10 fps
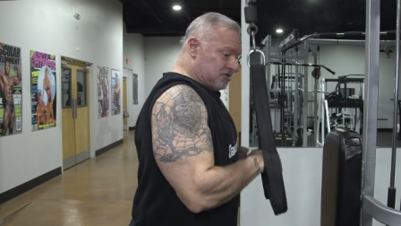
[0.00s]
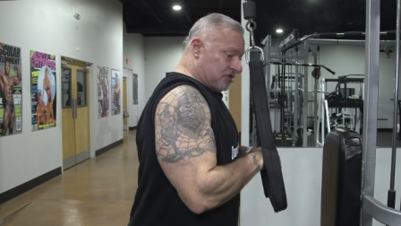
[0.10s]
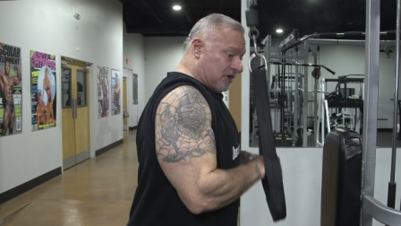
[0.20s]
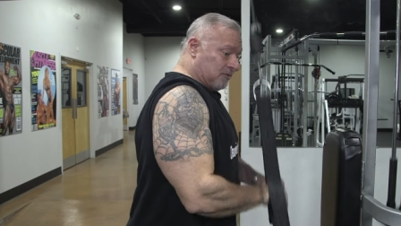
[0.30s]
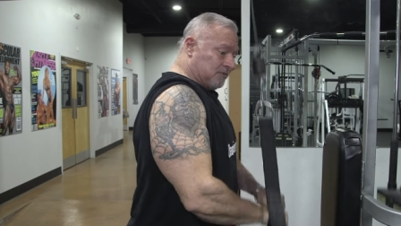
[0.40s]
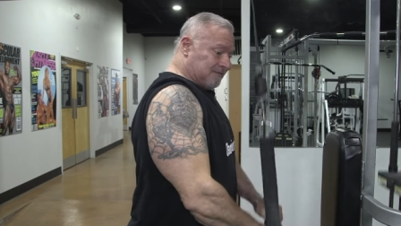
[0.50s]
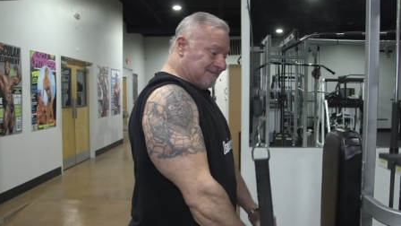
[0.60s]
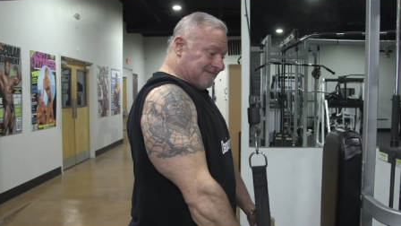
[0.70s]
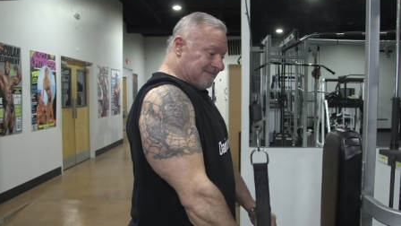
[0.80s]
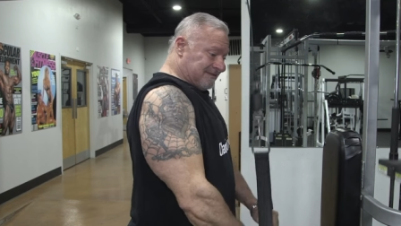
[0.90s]
So
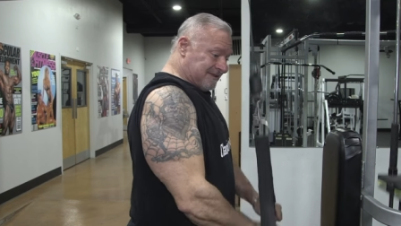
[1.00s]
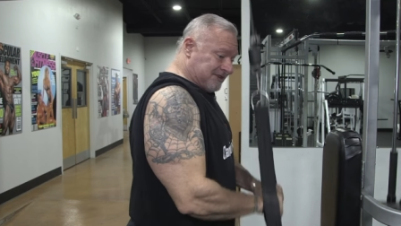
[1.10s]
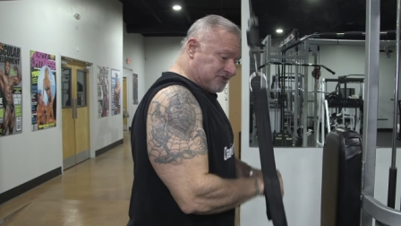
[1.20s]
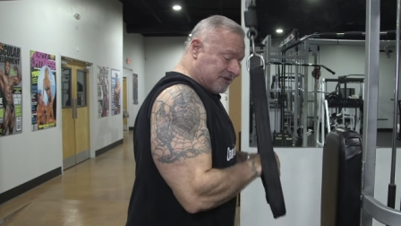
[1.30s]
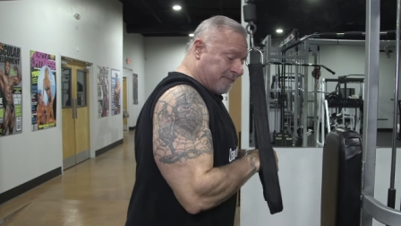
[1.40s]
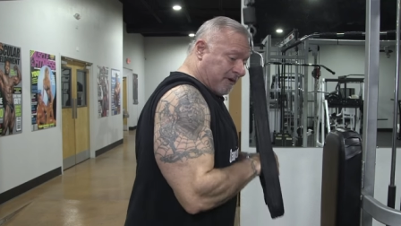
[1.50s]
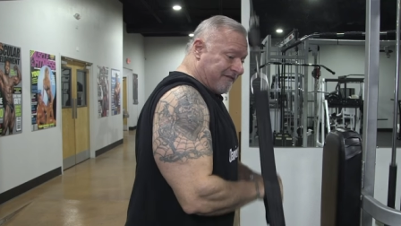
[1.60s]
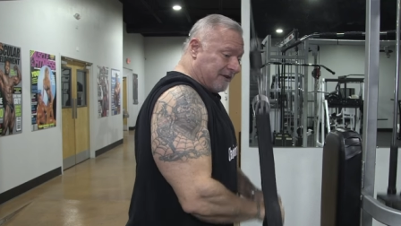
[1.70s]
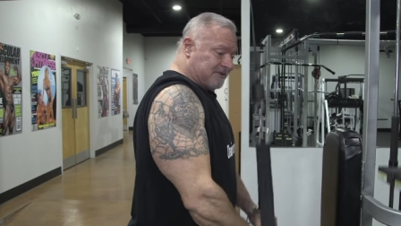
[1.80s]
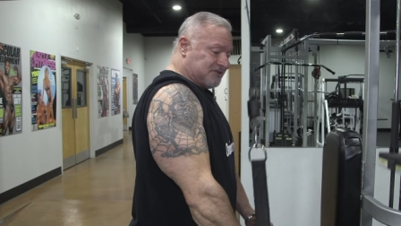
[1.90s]
this is the
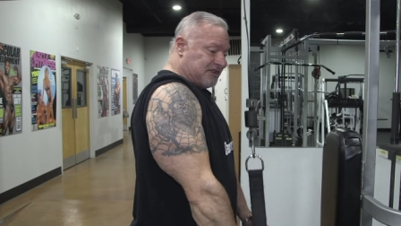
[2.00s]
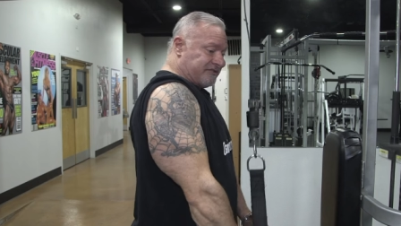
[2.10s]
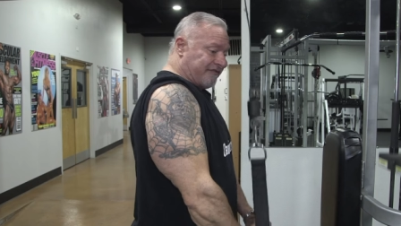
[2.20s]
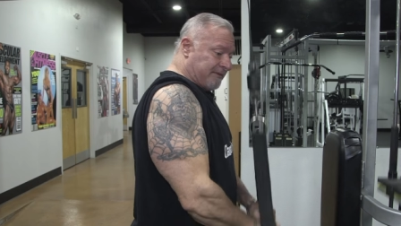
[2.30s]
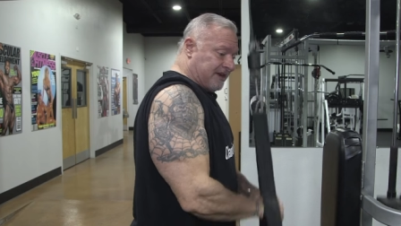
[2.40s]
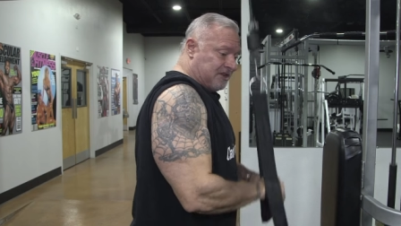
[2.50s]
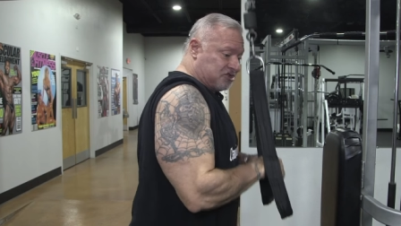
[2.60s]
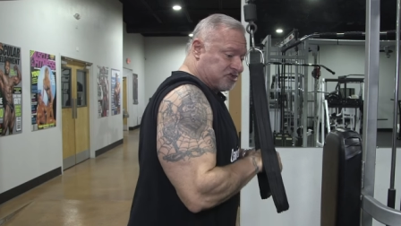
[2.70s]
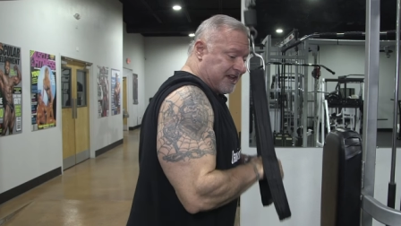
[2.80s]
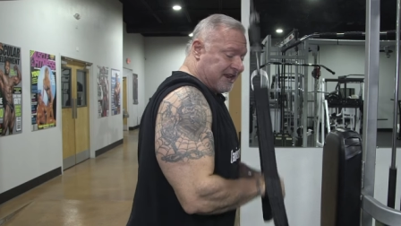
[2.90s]
perfect position for me to
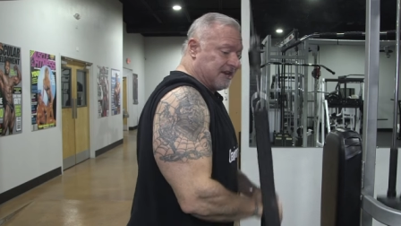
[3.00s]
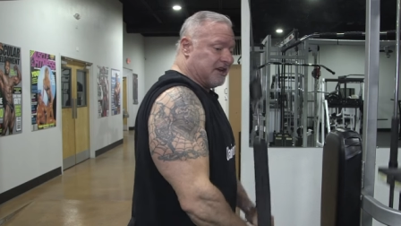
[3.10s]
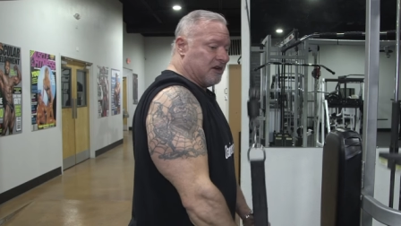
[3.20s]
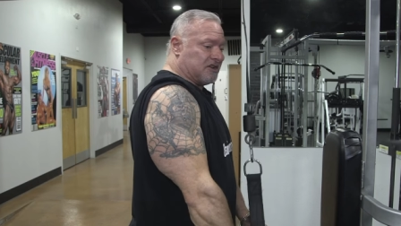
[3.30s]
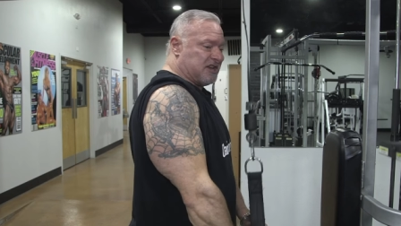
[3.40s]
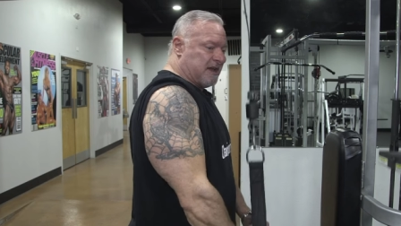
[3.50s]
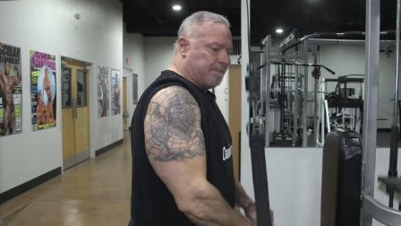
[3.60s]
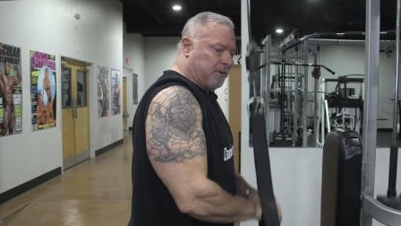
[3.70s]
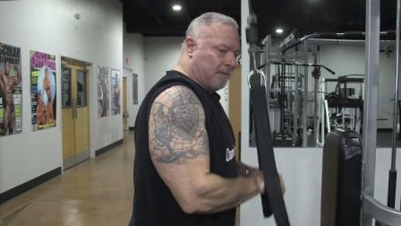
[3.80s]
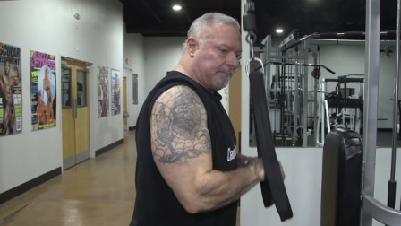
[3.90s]
just get in here and keep
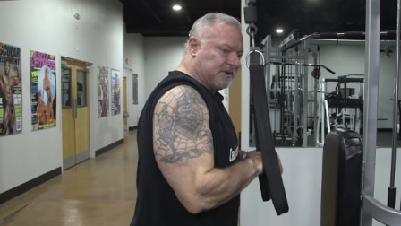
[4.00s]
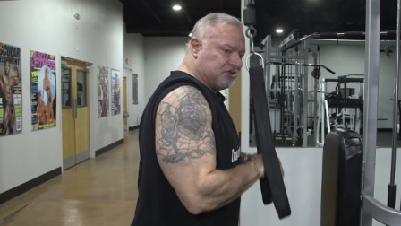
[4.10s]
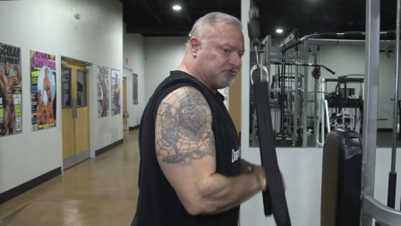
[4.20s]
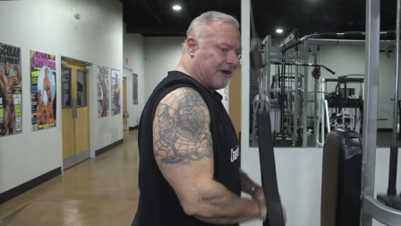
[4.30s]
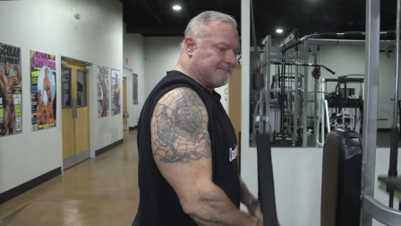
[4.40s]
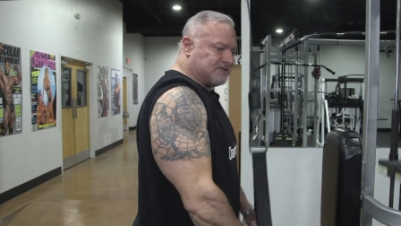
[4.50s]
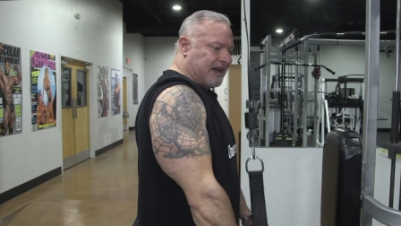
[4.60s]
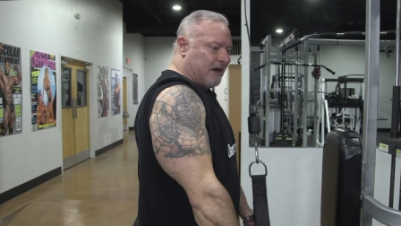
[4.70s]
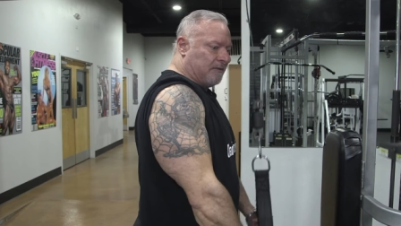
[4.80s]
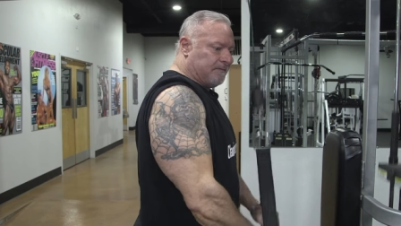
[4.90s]
pumping these reps
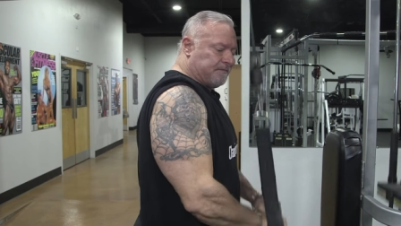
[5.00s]
out,